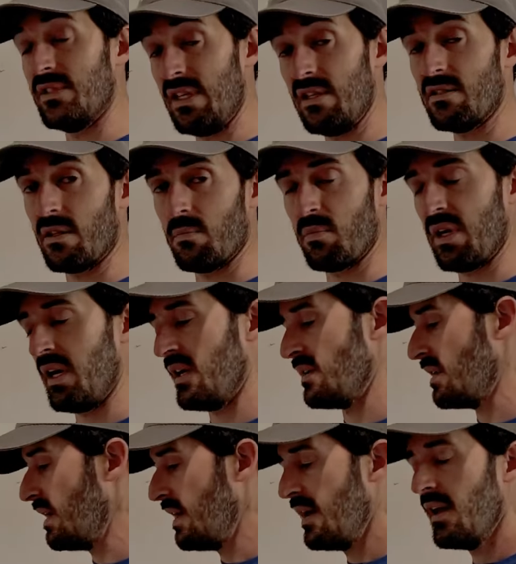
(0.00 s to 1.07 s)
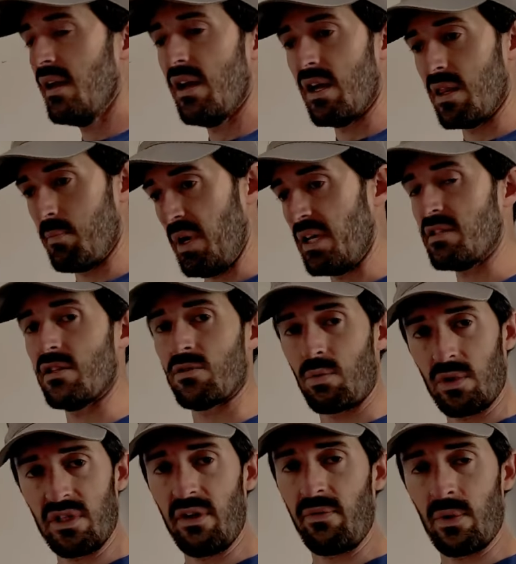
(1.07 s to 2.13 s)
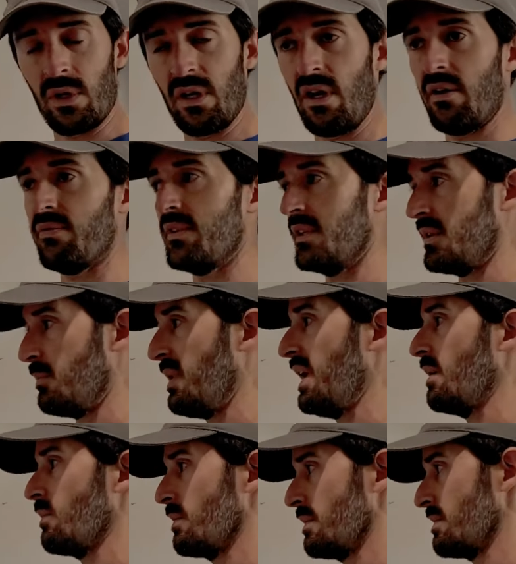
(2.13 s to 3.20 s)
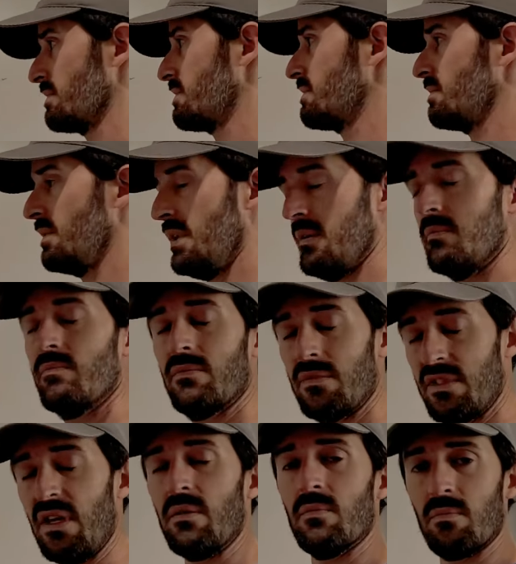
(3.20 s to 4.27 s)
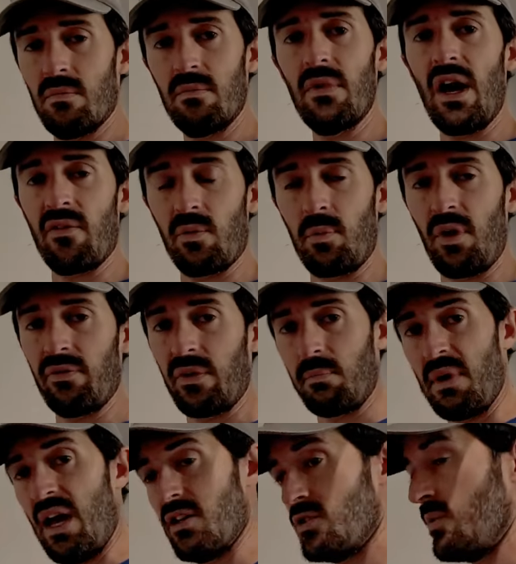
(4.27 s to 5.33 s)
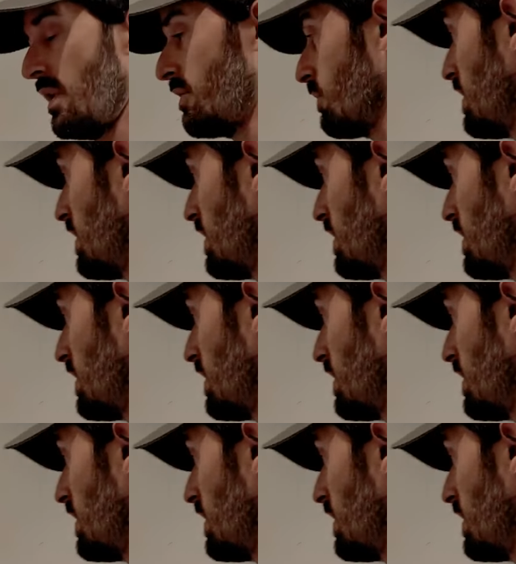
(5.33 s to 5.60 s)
decent paint, and the bases were different enough that the paint it didn't have a perfect match, so I had to